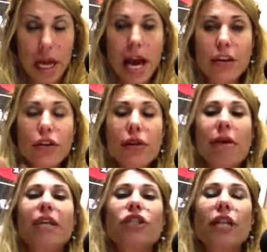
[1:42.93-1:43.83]
And you can
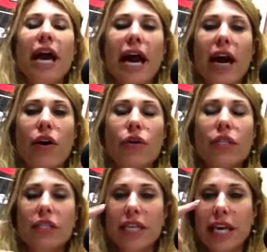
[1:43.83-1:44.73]
imagine how
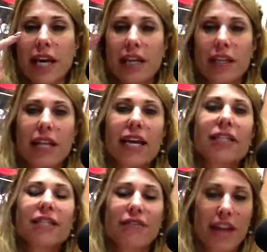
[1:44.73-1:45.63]
seeing out of the
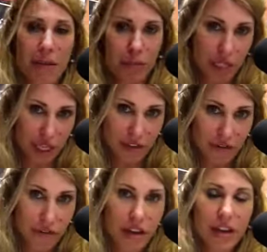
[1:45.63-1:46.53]
lens of that belief